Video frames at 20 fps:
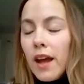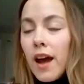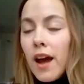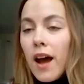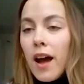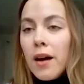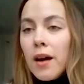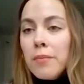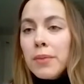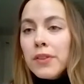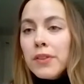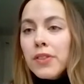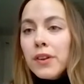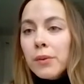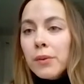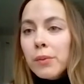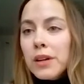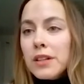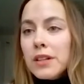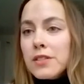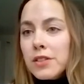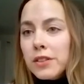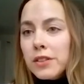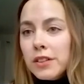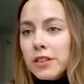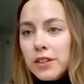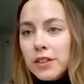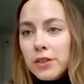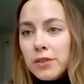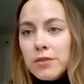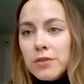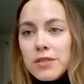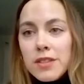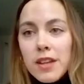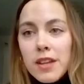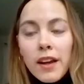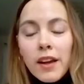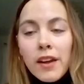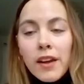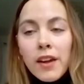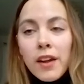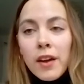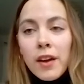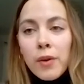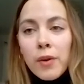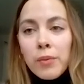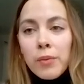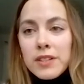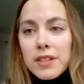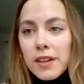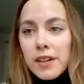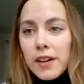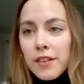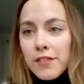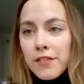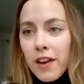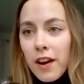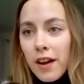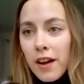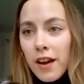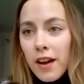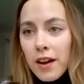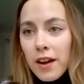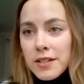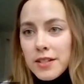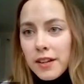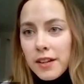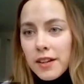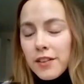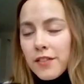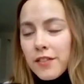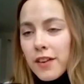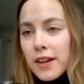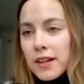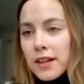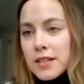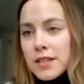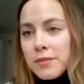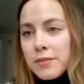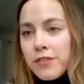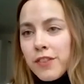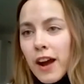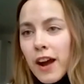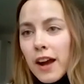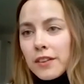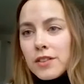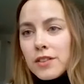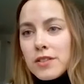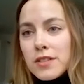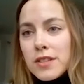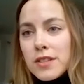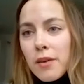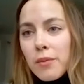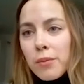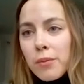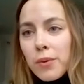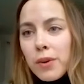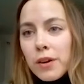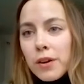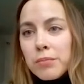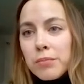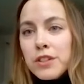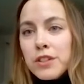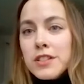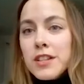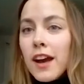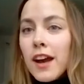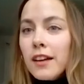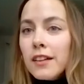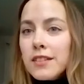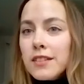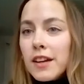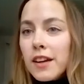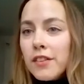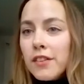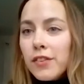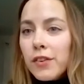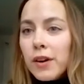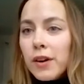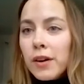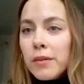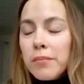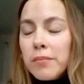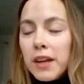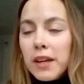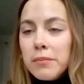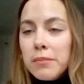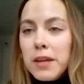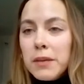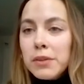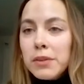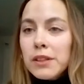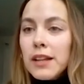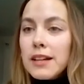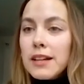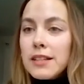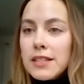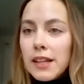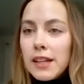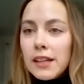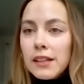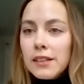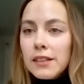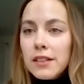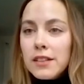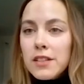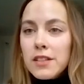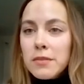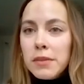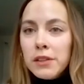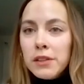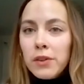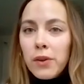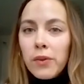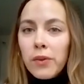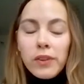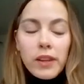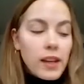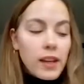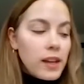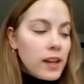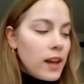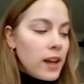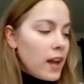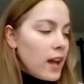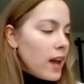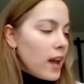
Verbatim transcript: But there was good news. We did identify some factors that were protective or made people less likely to be lonely.